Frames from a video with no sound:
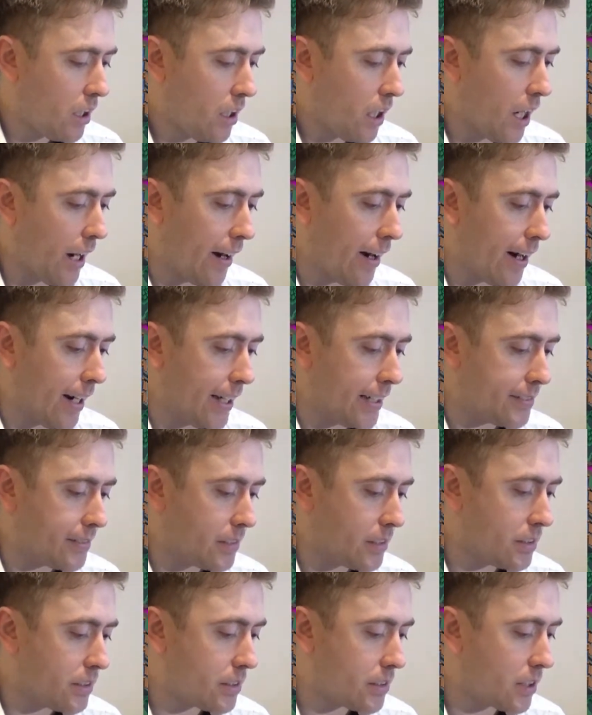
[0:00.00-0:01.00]
Alright,
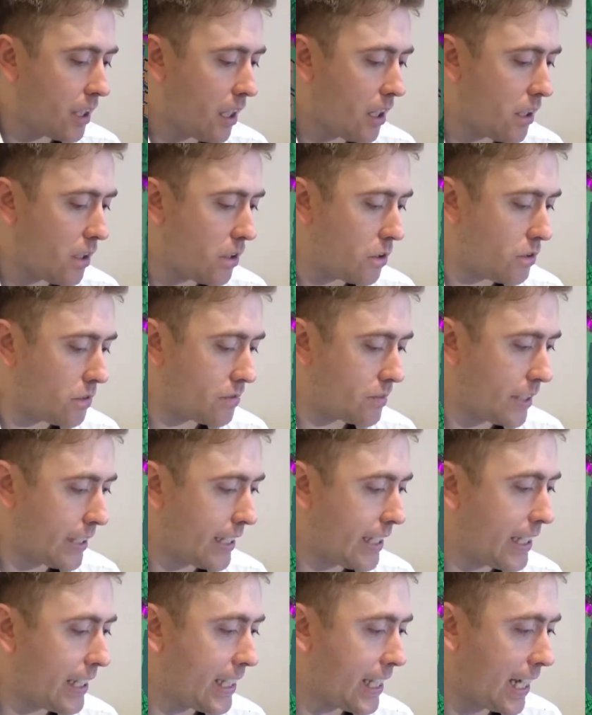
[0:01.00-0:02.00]
so
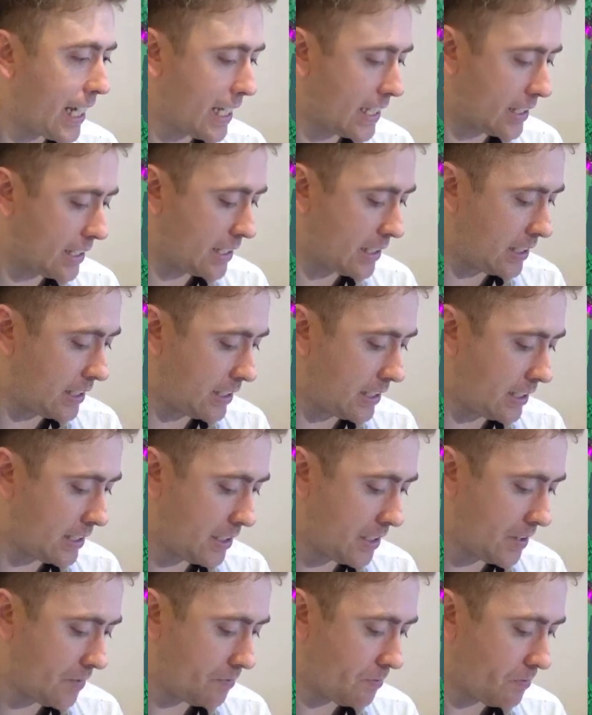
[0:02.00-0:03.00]
Ilyes.